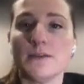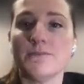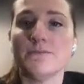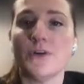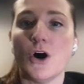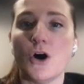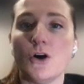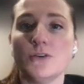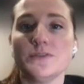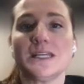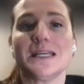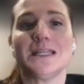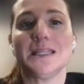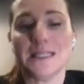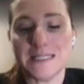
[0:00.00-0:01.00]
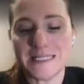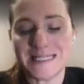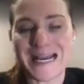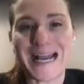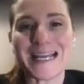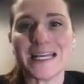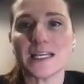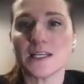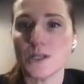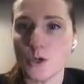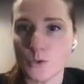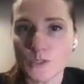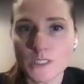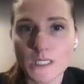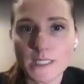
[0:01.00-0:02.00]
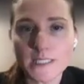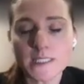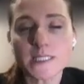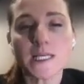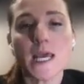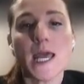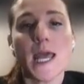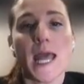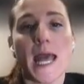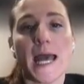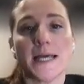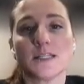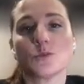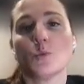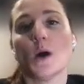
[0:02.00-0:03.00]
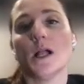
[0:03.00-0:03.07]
involved in the diagnosis as